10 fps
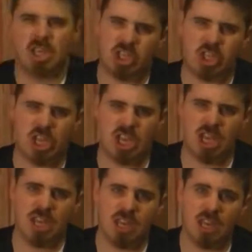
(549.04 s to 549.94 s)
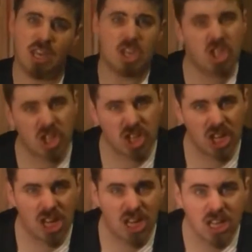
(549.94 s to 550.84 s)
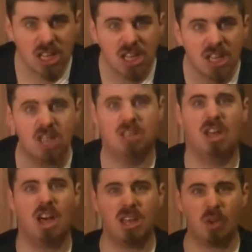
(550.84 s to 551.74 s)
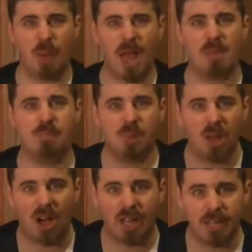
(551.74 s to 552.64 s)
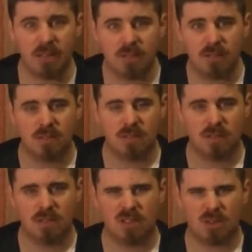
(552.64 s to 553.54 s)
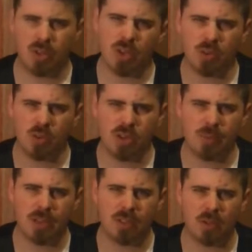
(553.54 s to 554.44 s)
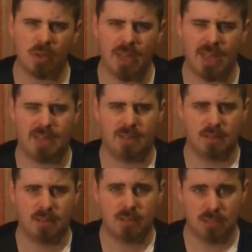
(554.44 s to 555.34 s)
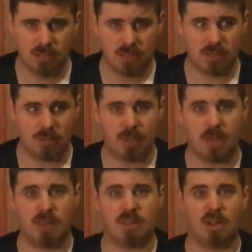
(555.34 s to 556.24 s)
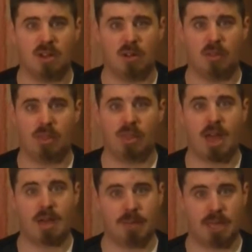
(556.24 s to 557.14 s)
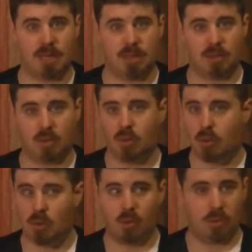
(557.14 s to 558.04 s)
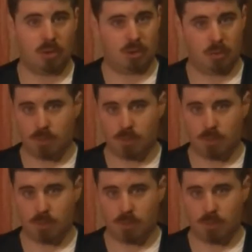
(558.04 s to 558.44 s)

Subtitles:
She? She? Are you pair blind? Or are you talking about the long hair? Don't get me started on that madness. Oh, no.